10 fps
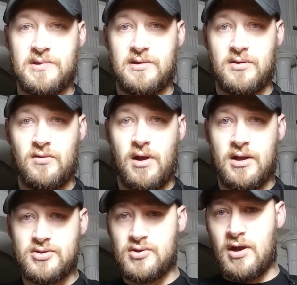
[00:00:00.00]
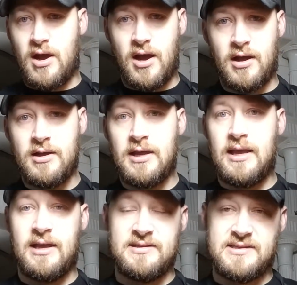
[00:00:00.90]
cross draw,
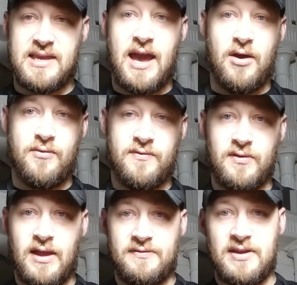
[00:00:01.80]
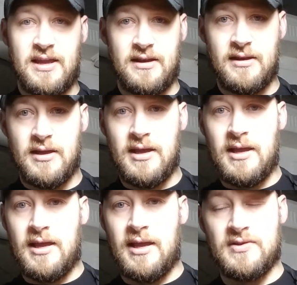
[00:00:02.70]
and scout for left hand.
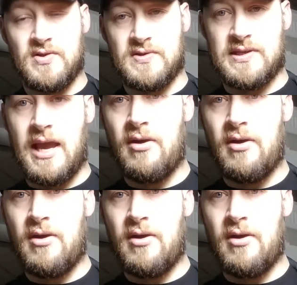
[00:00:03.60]
And so scout